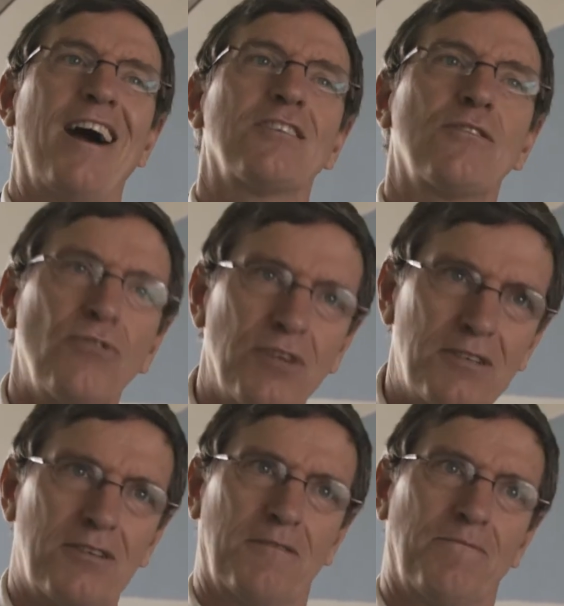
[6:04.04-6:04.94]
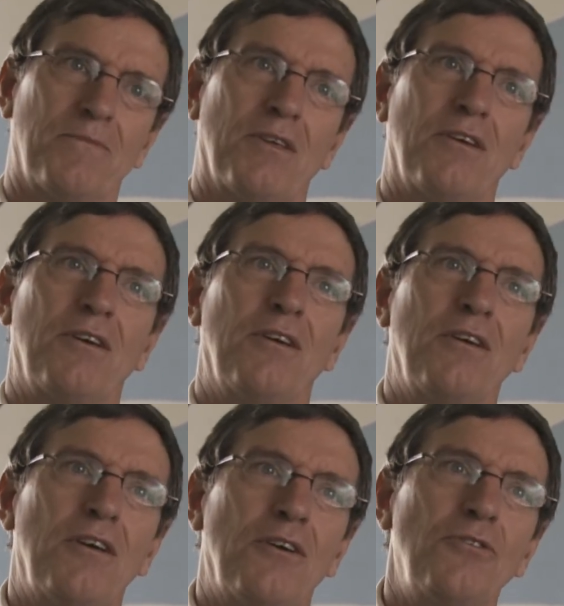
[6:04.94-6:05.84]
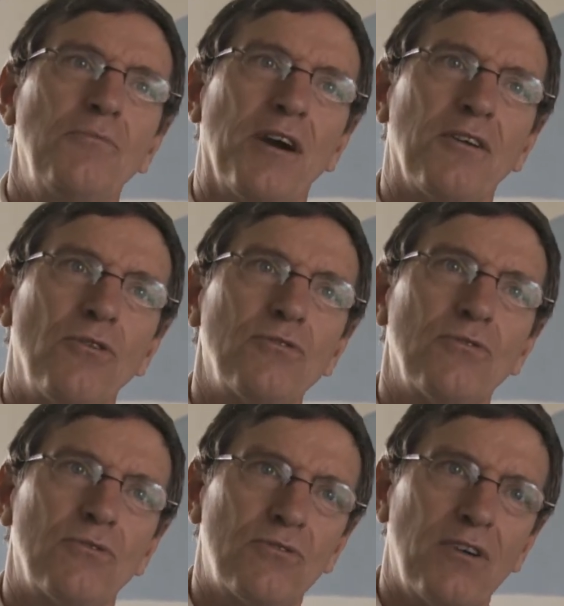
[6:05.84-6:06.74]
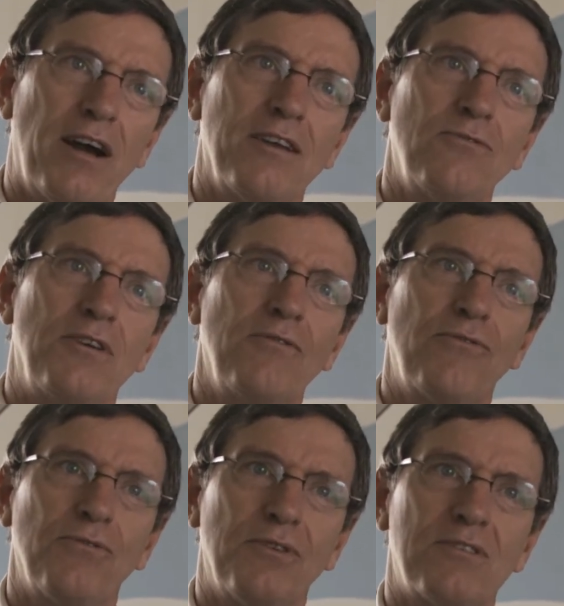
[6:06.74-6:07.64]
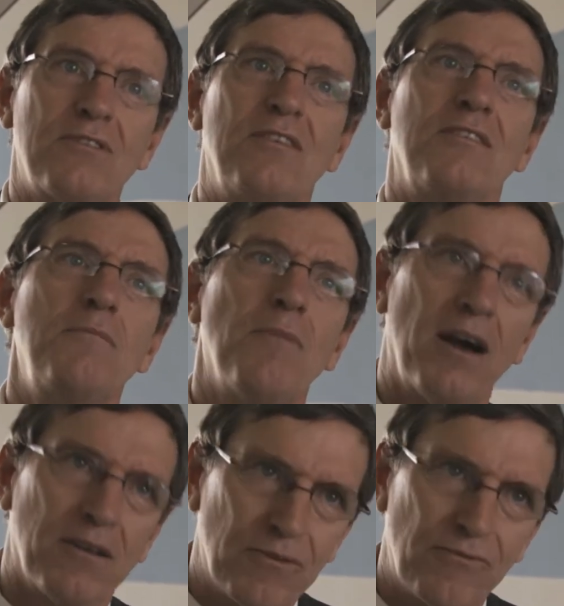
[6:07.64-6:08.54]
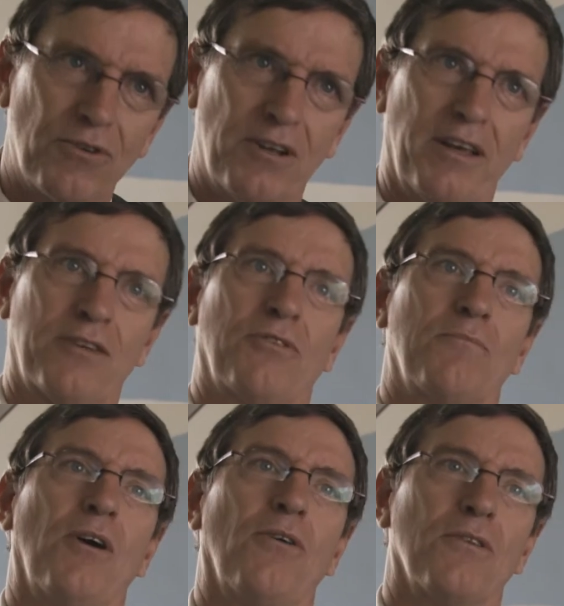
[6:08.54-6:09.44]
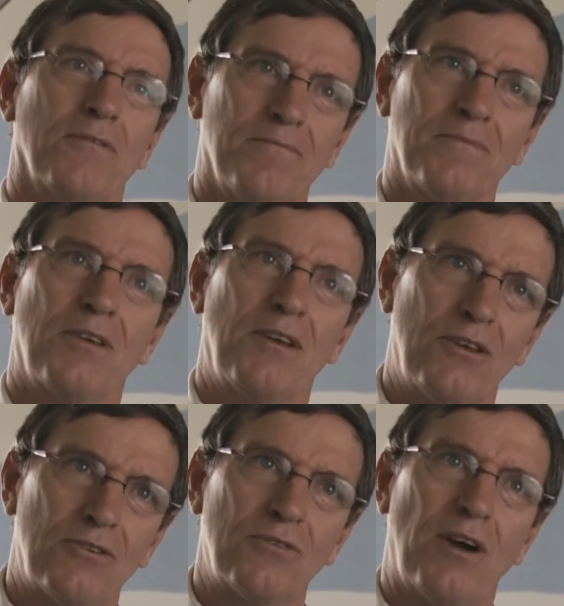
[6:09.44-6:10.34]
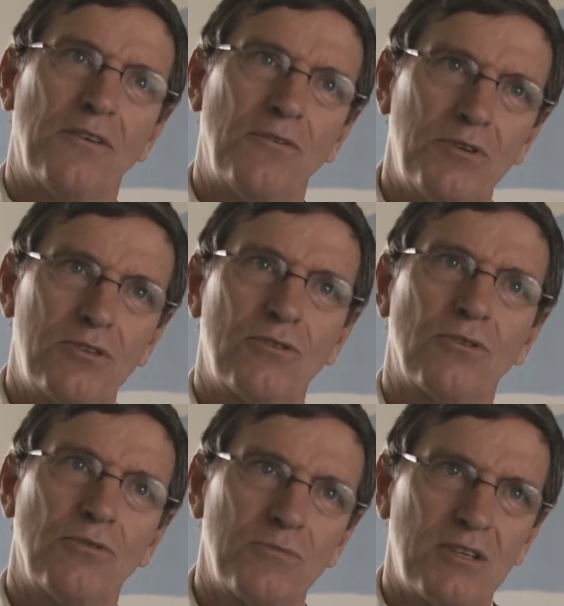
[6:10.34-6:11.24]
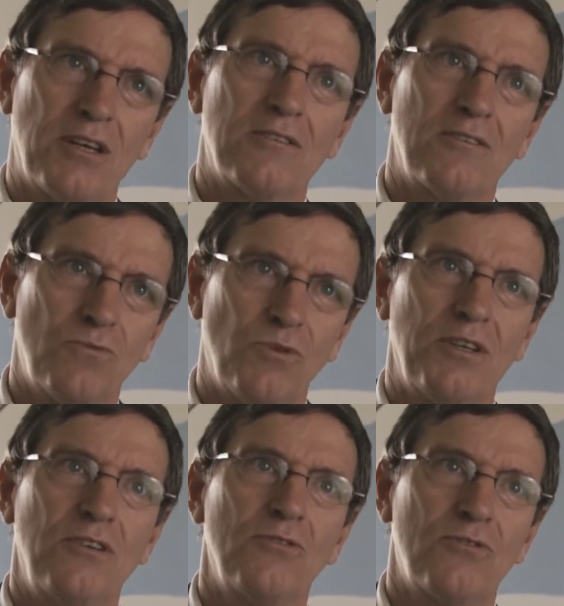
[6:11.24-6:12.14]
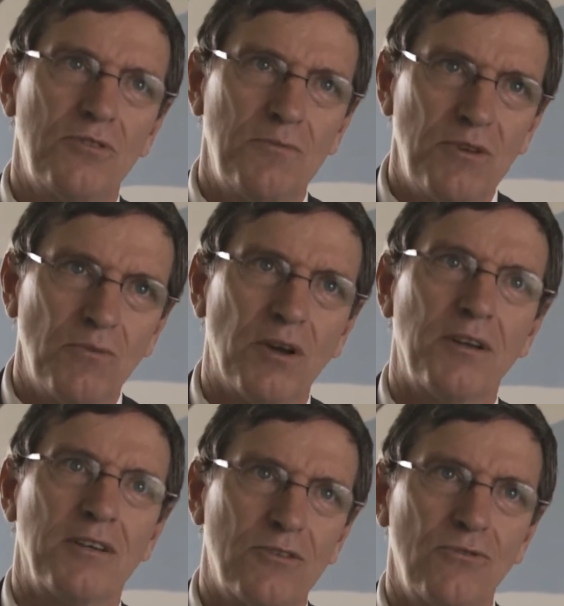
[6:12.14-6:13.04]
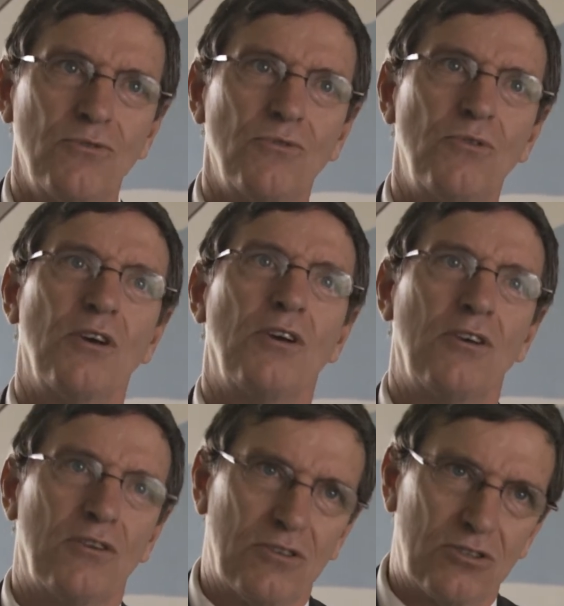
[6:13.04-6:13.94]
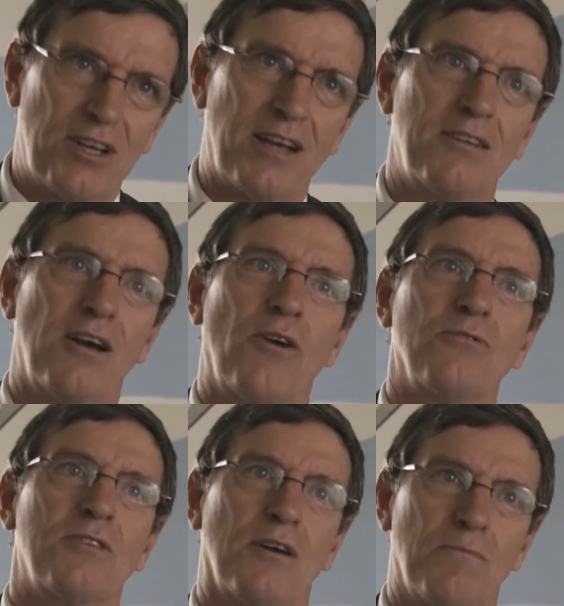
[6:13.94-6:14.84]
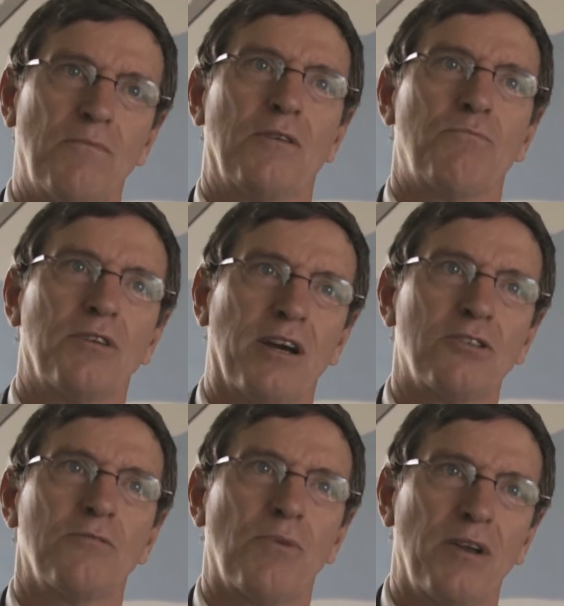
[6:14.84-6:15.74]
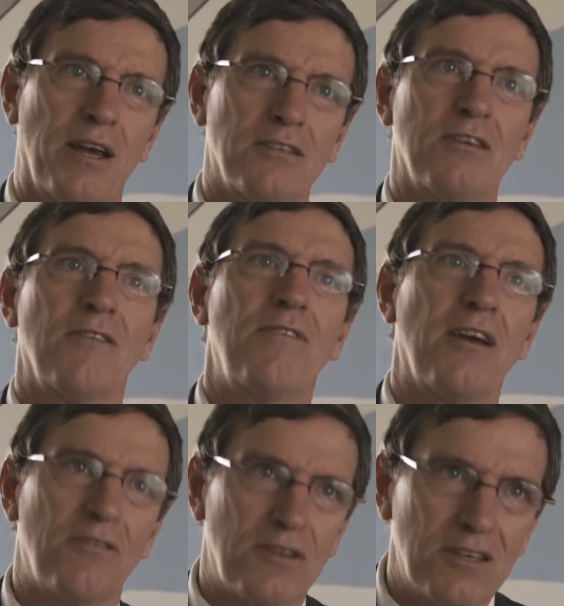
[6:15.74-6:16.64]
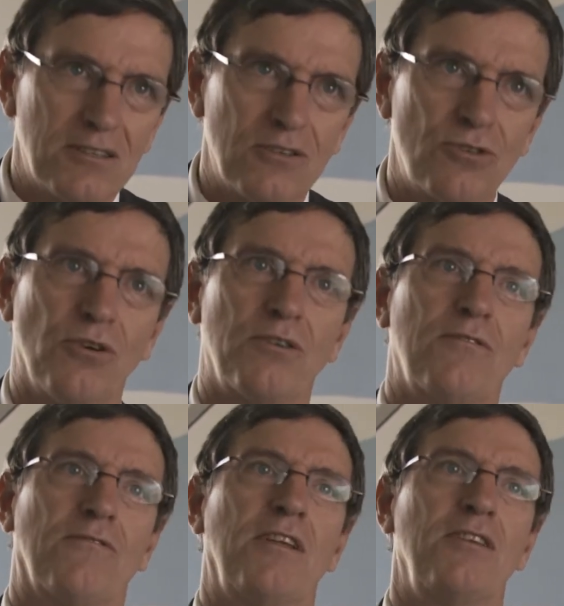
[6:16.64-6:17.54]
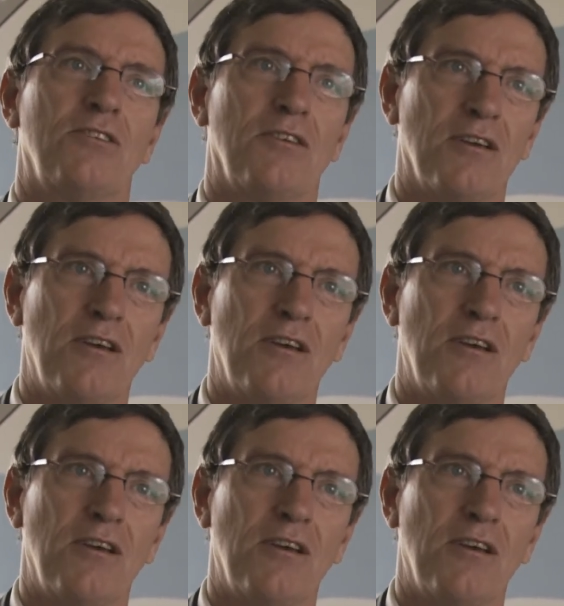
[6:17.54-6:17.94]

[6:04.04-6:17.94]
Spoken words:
asks for it, you might also try to influence the demand for electric power. So under which circumstances would industry be willing to shut down some production plants if there is a shortage of energy?